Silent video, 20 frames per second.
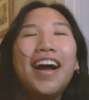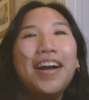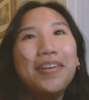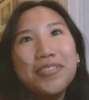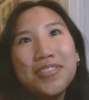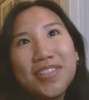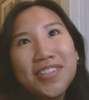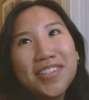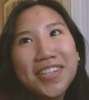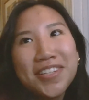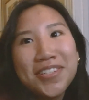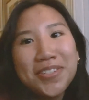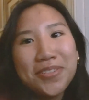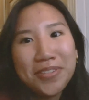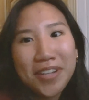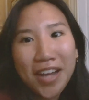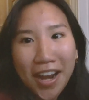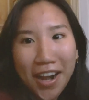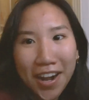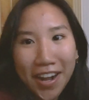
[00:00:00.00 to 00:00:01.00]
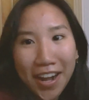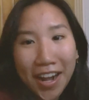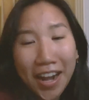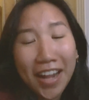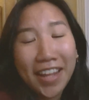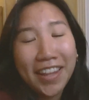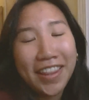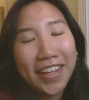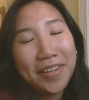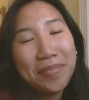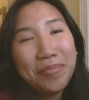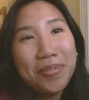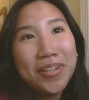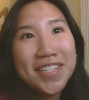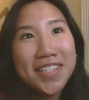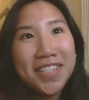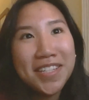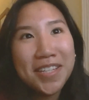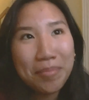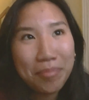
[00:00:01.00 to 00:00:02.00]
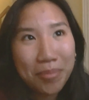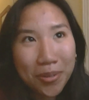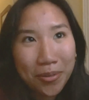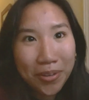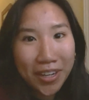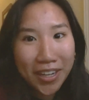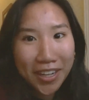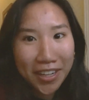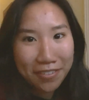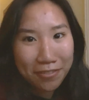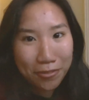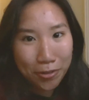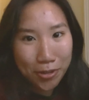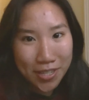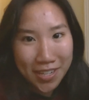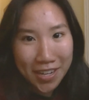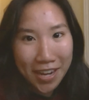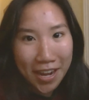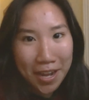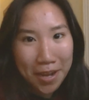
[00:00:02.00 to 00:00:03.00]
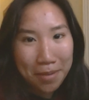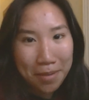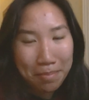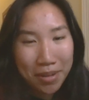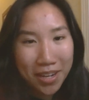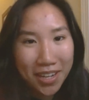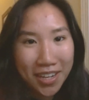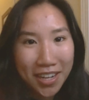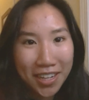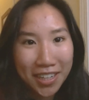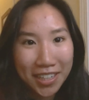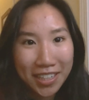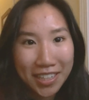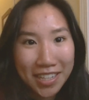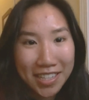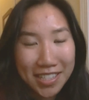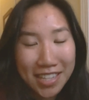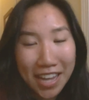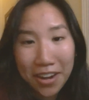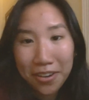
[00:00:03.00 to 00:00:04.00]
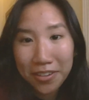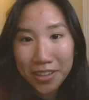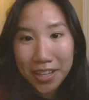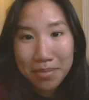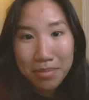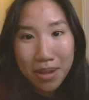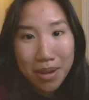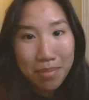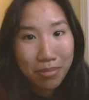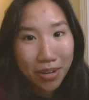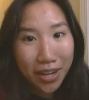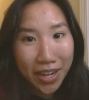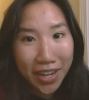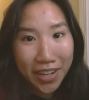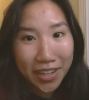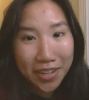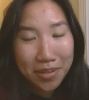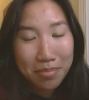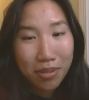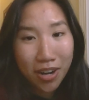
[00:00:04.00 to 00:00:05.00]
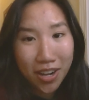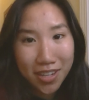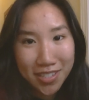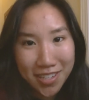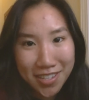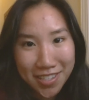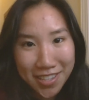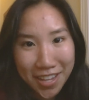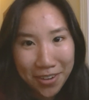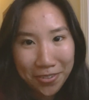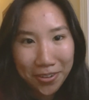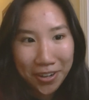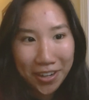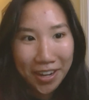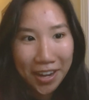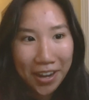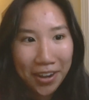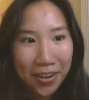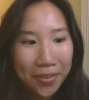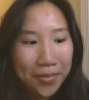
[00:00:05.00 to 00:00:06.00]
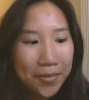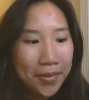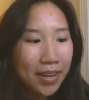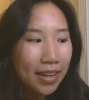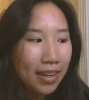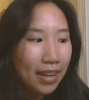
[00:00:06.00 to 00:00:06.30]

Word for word: I was just like so tired, and I think I'm gonna skip the reading for tonight because I don't think my brain could process that right now.